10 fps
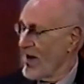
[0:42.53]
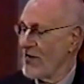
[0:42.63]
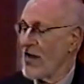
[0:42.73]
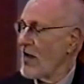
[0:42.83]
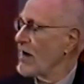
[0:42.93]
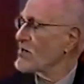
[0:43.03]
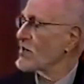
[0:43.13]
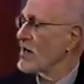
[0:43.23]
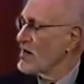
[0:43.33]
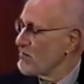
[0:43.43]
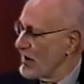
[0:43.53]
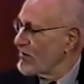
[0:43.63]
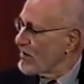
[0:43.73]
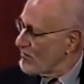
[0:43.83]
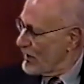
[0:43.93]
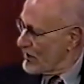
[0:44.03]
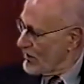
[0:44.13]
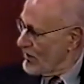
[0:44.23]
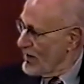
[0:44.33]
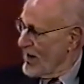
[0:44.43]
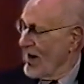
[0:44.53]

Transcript: and the headaches are getting bigger and bigger,